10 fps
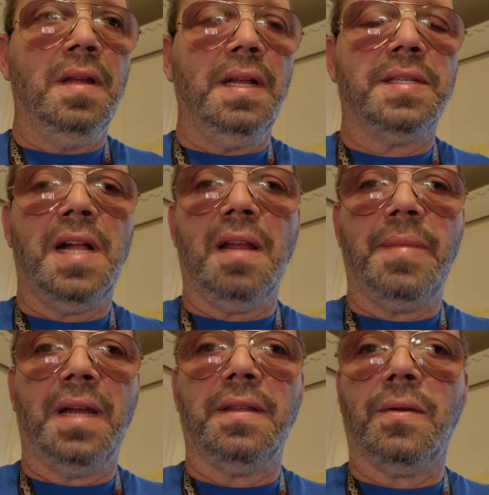it's not
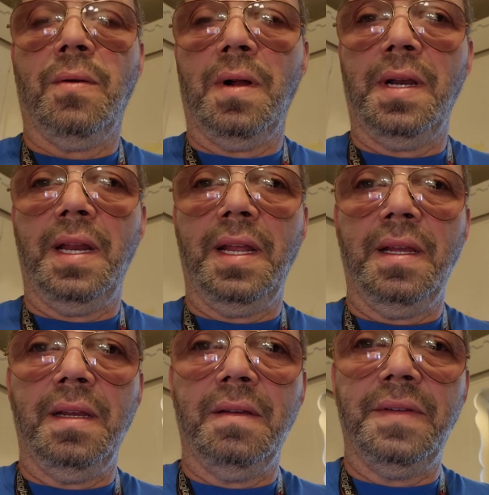about the
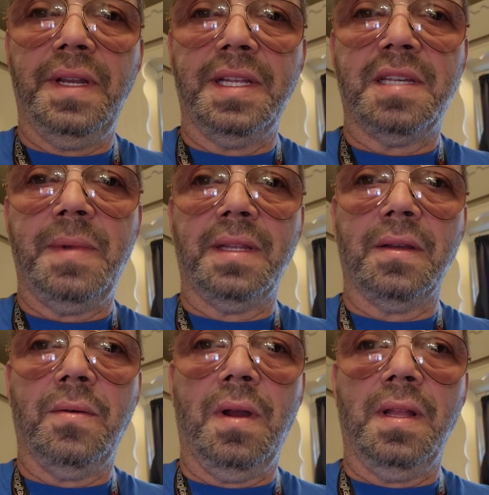quantity of it, it's about
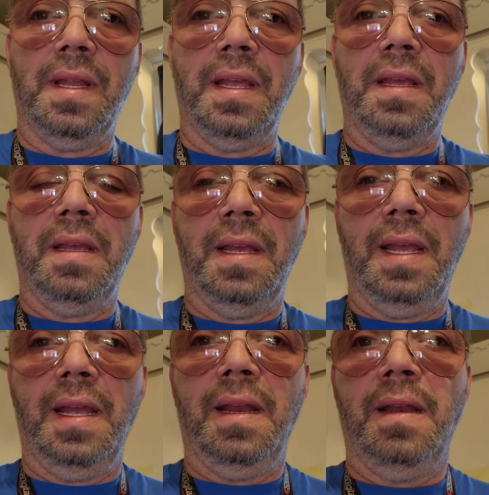the quality.
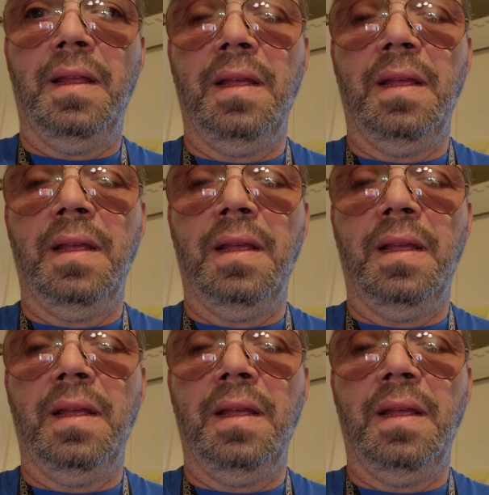And